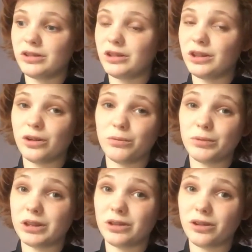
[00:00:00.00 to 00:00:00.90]
you don't
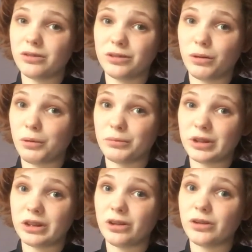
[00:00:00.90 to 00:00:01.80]
really know no one
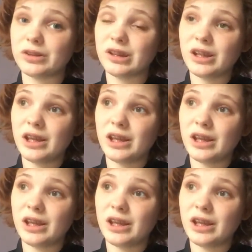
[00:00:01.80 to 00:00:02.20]
really knows